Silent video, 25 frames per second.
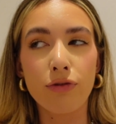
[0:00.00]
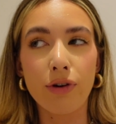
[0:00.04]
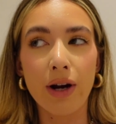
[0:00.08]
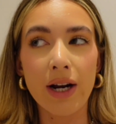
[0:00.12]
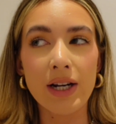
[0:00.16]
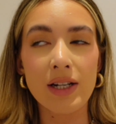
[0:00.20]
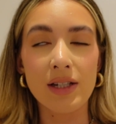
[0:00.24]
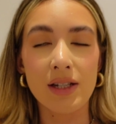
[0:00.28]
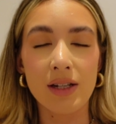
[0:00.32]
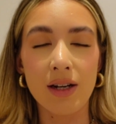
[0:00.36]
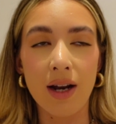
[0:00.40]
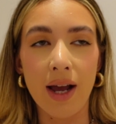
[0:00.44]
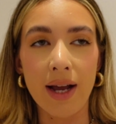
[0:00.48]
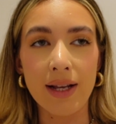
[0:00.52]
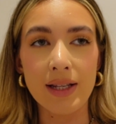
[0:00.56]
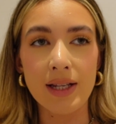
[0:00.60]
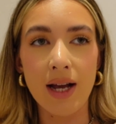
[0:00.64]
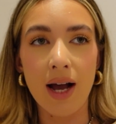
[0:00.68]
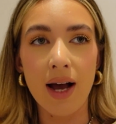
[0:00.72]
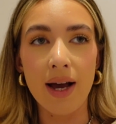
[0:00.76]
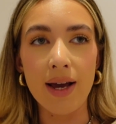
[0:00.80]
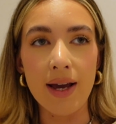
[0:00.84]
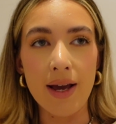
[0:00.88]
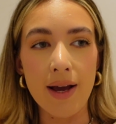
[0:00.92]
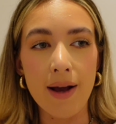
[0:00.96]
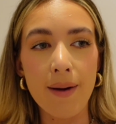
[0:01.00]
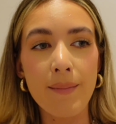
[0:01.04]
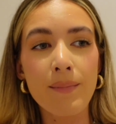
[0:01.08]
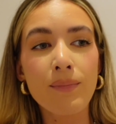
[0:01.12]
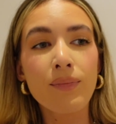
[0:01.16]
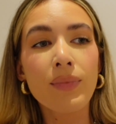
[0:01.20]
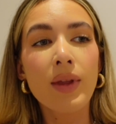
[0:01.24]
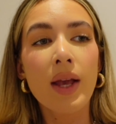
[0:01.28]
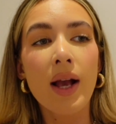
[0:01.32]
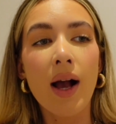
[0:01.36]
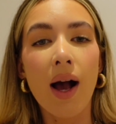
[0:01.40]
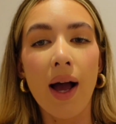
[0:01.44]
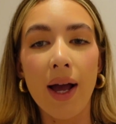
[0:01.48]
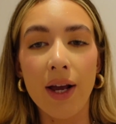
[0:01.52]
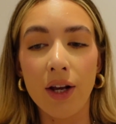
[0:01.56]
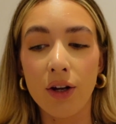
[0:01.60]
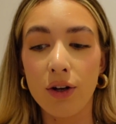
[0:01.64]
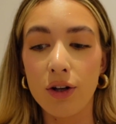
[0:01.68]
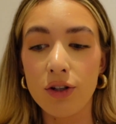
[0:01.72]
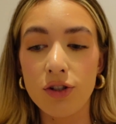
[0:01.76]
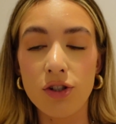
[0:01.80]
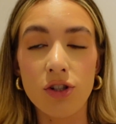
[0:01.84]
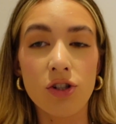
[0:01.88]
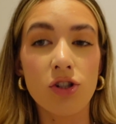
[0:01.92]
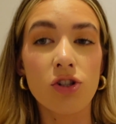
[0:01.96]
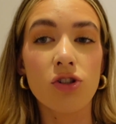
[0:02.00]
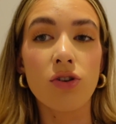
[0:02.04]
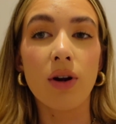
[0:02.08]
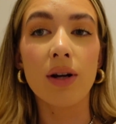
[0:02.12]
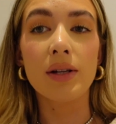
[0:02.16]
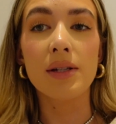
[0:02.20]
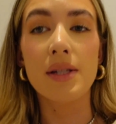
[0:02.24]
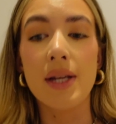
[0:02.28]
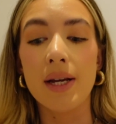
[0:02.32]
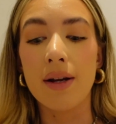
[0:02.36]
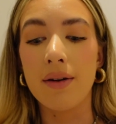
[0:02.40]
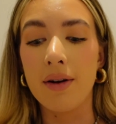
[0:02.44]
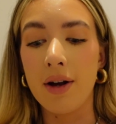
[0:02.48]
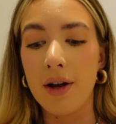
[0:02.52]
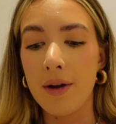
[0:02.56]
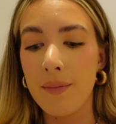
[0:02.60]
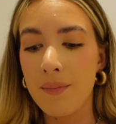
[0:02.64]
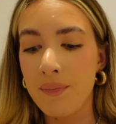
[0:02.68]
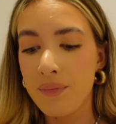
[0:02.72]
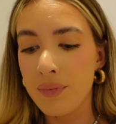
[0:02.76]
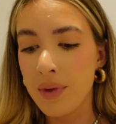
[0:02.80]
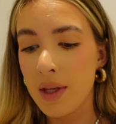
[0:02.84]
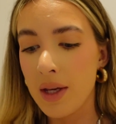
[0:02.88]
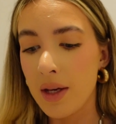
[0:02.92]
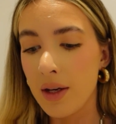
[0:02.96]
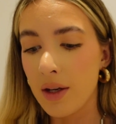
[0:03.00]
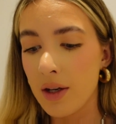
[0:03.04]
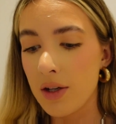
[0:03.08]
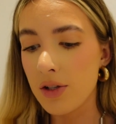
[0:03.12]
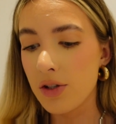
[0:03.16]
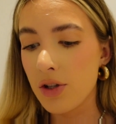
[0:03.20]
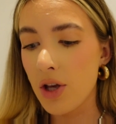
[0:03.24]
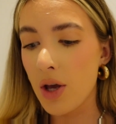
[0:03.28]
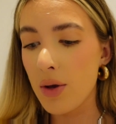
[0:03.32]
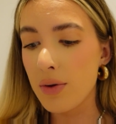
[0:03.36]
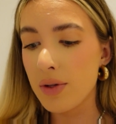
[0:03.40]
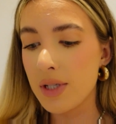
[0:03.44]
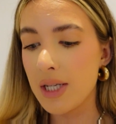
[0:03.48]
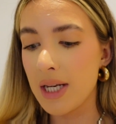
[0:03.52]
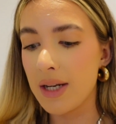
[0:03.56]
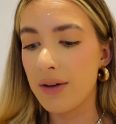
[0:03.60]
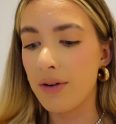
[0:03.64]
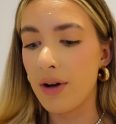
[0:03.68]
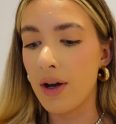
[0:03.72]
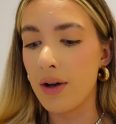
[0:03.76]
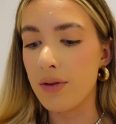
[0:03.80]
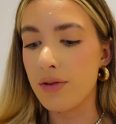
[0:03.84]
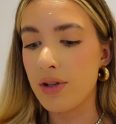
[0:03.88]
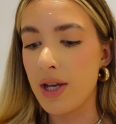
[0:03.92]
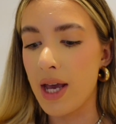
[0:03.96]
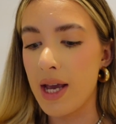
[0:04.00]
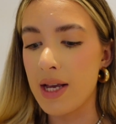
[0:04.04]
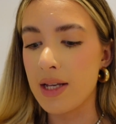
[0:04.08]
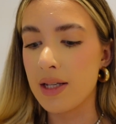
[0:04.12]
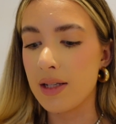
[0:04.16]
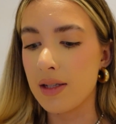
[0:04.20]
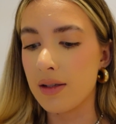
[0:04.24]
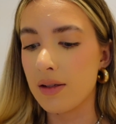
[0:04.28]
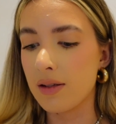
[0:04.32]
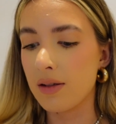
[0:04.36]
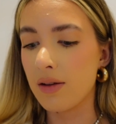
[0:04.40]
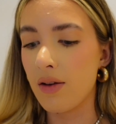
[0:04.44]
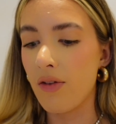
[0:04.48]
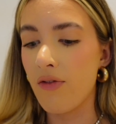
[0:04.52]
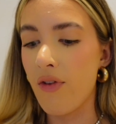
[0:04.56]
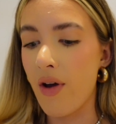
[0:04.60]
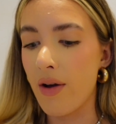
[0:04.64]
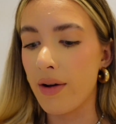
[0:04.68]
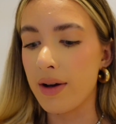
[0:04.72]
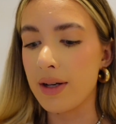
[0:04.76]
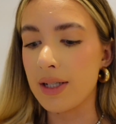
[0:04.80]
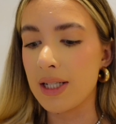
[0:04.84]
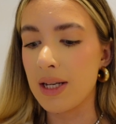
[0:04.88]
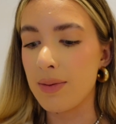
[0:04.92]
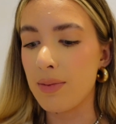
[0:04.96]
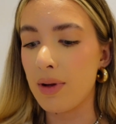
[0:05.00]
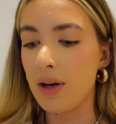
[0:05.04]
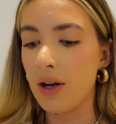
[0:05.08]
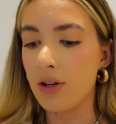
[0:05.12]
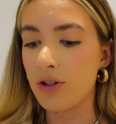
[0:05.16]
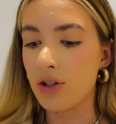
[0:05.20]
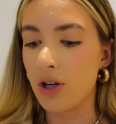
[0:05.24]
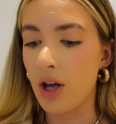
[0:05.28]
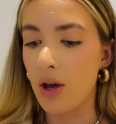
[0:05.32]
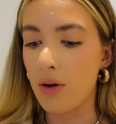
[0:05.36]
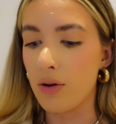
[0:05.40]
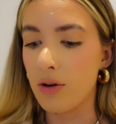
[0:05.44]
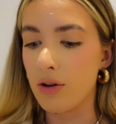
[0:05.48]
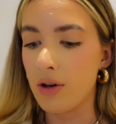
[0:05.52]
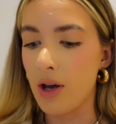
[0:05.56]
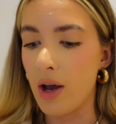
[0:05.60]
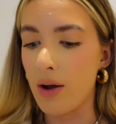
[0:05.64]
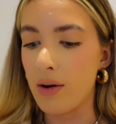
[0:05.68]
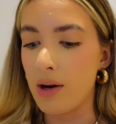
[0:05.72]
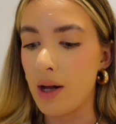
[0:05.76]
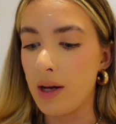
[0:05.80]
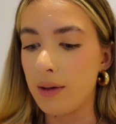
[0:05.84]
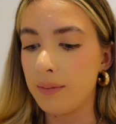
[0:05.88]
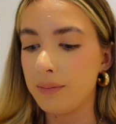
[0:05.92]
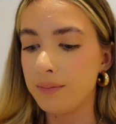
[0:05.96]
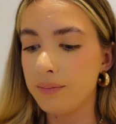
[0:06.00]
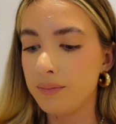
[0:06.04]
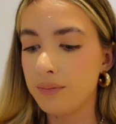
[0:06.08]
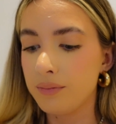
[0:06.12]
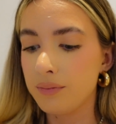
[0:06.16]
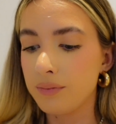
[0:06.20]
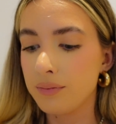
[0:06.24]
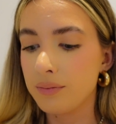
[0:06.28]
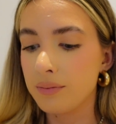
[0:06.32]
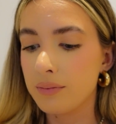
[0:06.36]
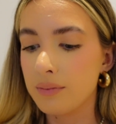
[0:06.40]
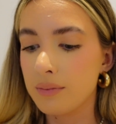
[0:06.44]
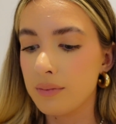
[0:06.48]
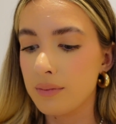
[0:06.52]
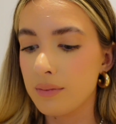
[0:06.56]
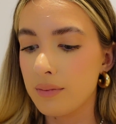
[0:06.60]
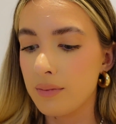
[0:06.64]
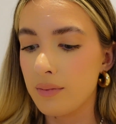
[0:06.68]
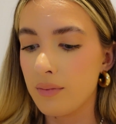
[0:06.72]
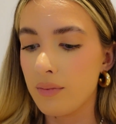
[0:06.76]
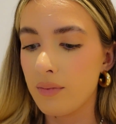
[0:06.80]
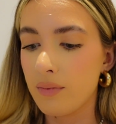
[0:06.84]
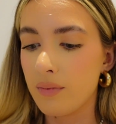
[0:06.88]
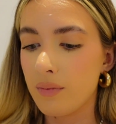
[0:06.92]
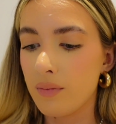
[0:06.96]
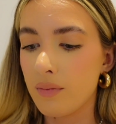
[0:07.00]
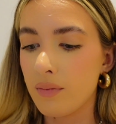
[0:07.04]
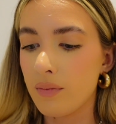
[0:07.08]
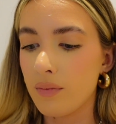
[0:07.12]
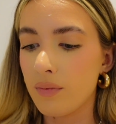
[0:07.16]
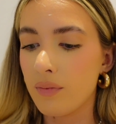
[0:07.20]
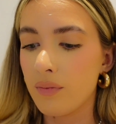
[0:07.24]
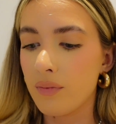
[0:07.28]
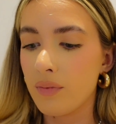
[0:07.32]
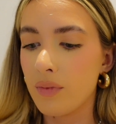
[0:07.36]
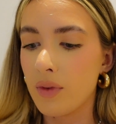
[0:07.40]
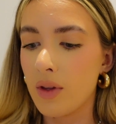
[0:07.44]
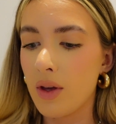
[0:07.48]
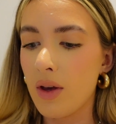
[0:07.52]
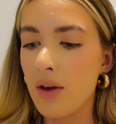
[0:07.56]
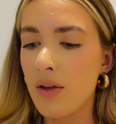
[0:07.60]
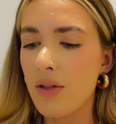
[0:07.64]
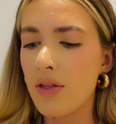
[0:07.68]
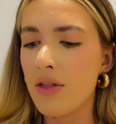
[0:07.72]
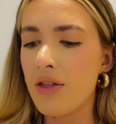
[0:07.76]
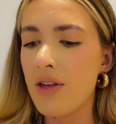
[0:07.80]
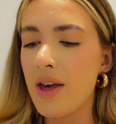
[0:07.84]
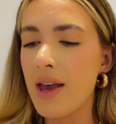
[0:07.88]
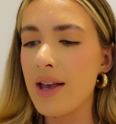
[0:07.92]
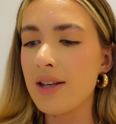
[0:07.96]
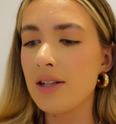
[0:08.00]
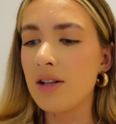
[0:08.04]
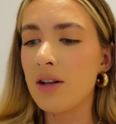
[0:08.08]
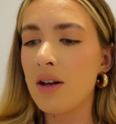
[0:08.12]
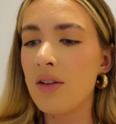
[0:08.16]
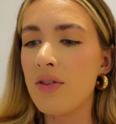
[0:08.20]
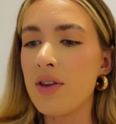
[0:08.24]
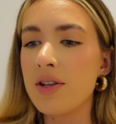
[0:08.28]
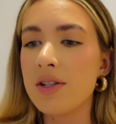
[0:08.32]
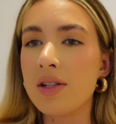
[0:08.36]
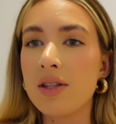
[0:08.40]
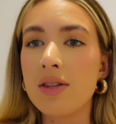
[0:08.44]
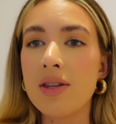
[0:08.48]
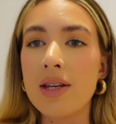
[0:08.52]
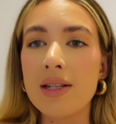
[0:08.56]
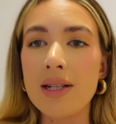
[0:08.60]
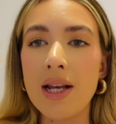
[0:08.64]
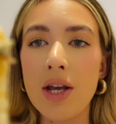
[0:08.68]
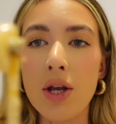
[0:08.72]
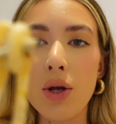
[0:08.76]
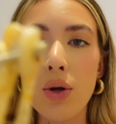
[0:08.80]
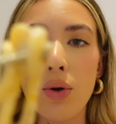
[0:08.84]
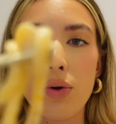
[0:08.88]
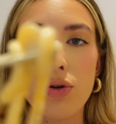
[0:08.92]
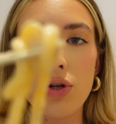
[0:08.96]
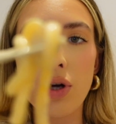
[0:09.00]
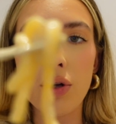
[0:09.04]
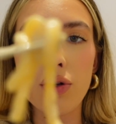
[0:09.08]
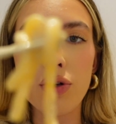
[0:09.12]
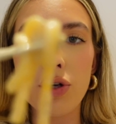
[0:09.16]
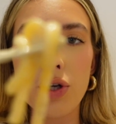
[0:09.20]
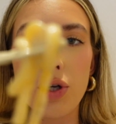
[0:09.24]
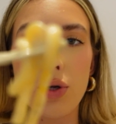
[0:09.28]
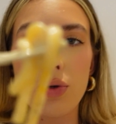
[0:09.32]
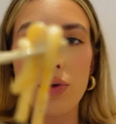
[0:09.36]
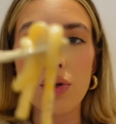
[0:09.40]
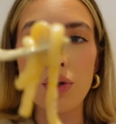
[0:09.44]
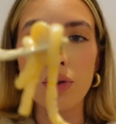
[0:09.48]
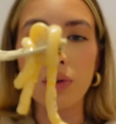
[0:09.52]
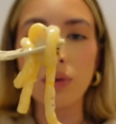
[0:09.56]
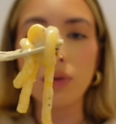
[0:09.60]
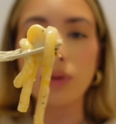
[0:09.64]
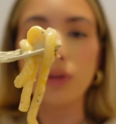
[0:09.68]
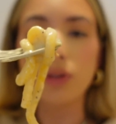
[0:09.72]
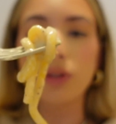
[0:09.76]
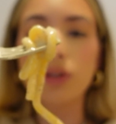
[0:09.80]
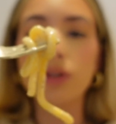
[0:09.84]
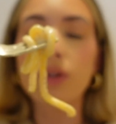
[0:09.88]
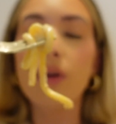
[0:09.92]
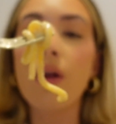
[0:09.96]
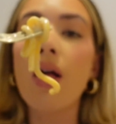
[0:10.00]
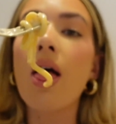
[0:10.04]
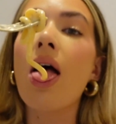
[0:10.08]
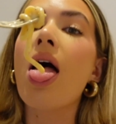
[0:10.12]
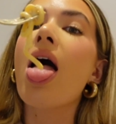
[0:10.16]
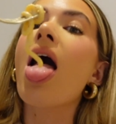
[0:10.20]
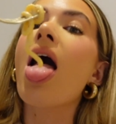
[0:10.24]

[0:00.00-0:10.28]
really doesn't like diet, I encourage you to try zero. Because Coke Zero tastes very similar to Coca-Cola. Interesting this? Look at this. It's like udon noodles. This